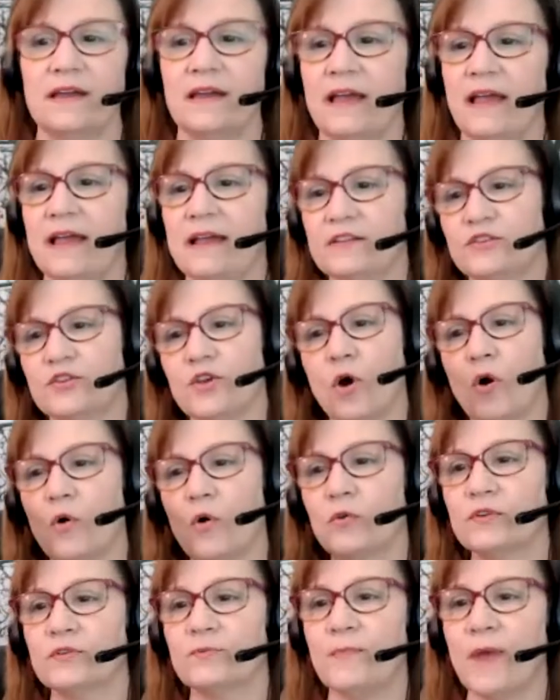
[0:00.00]
It's
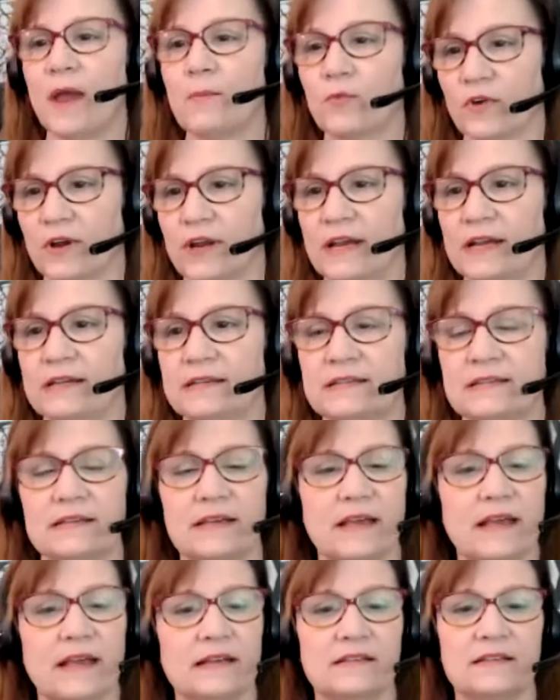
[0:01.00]
old memories.
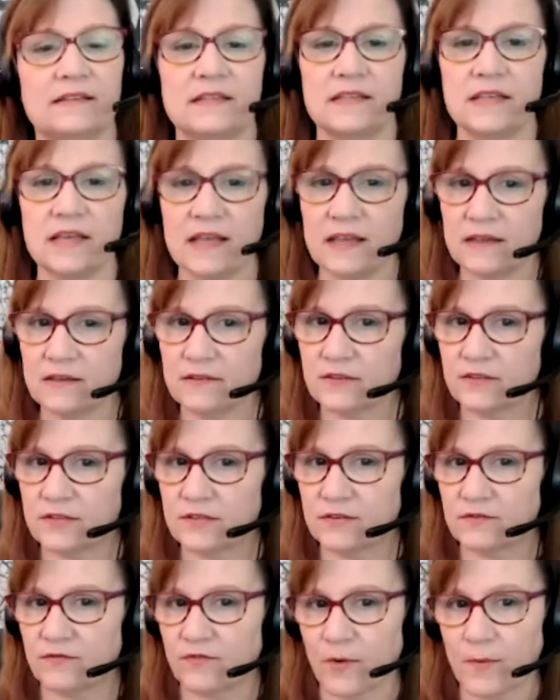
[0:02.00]
It's
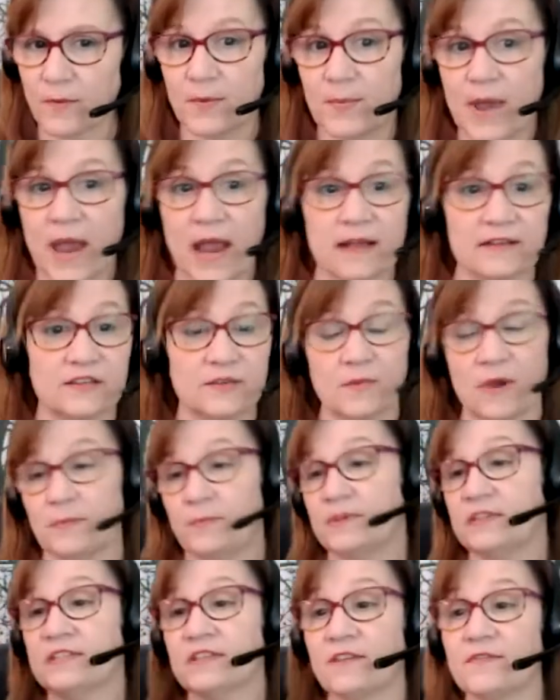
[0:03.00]
things from the past. It might
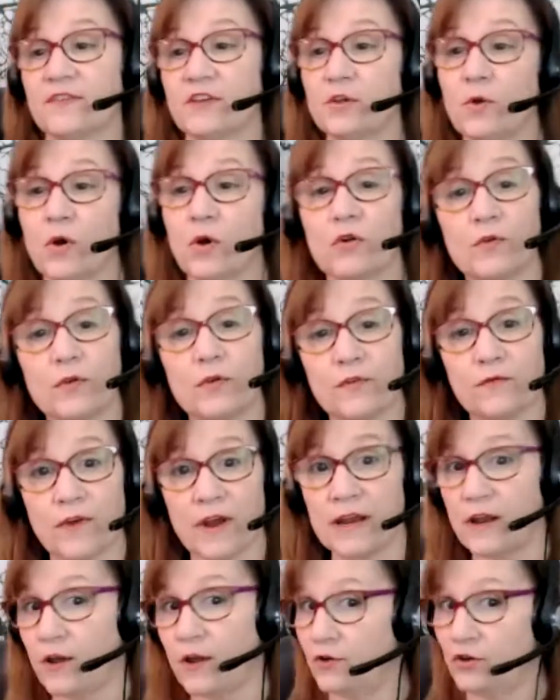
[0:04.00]
be stuff that you heard on the
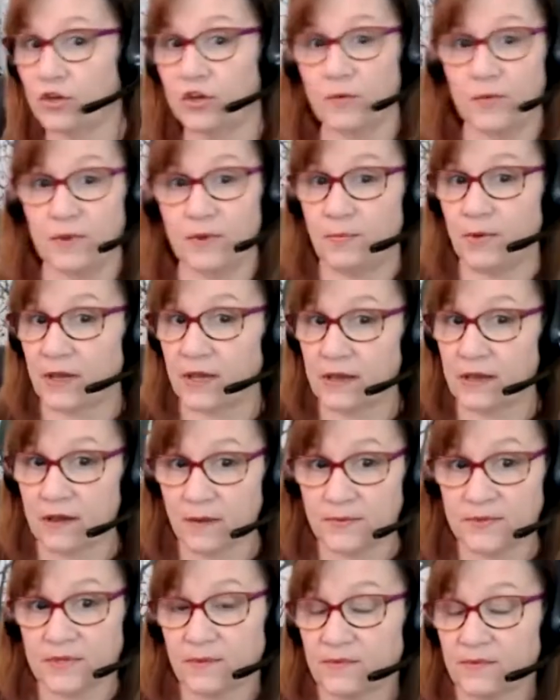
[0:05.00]
radio. You could be picking up
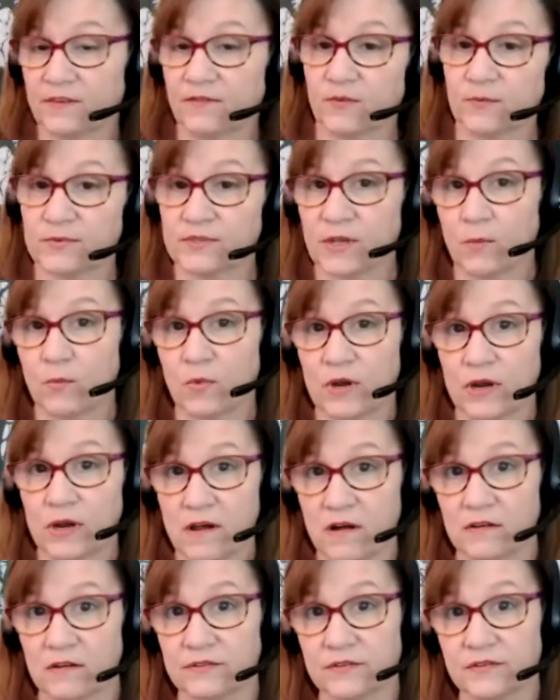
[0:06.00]
something from someone
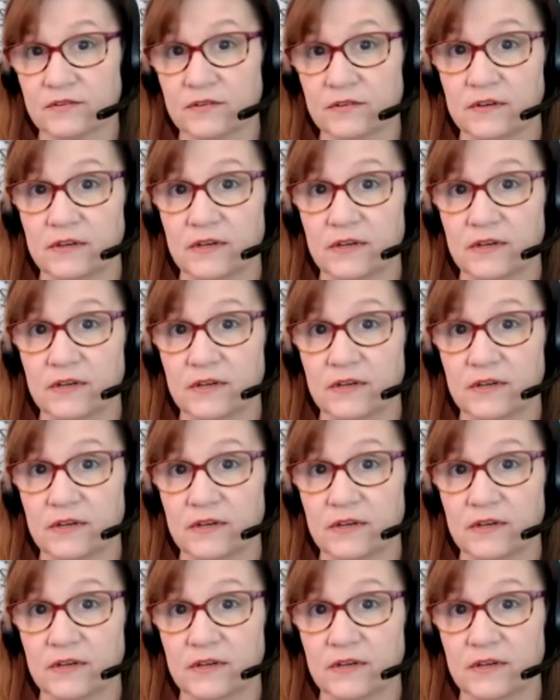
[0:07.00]
else.